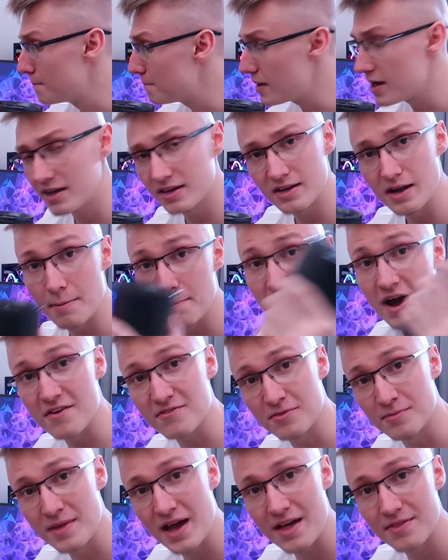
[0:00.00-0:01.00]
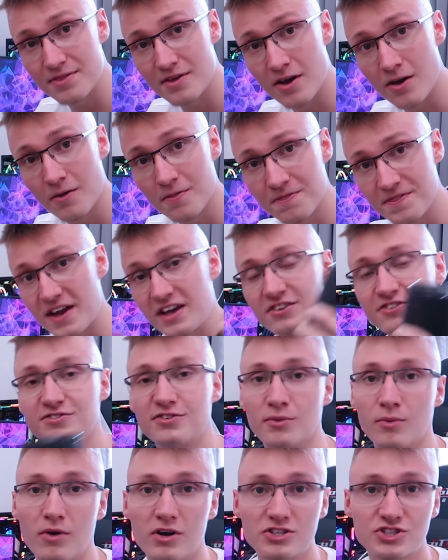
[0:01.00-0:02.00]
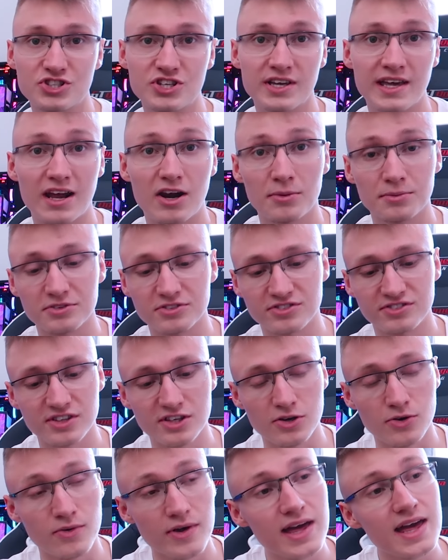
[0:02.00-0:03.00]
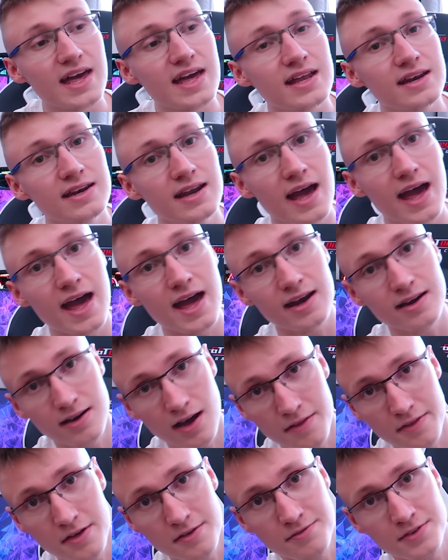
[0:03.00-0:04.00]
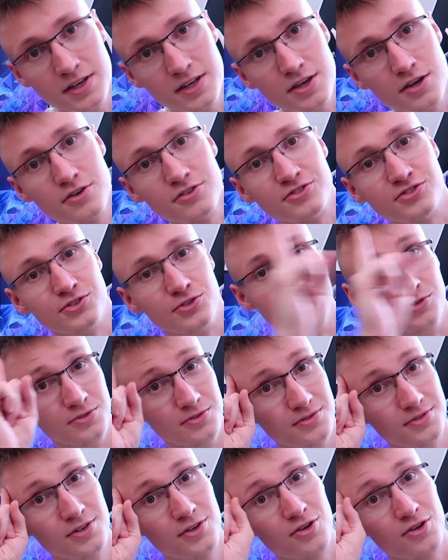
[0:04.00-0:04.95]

But apart from that though, thanks for watching and hope to see you in another video soon.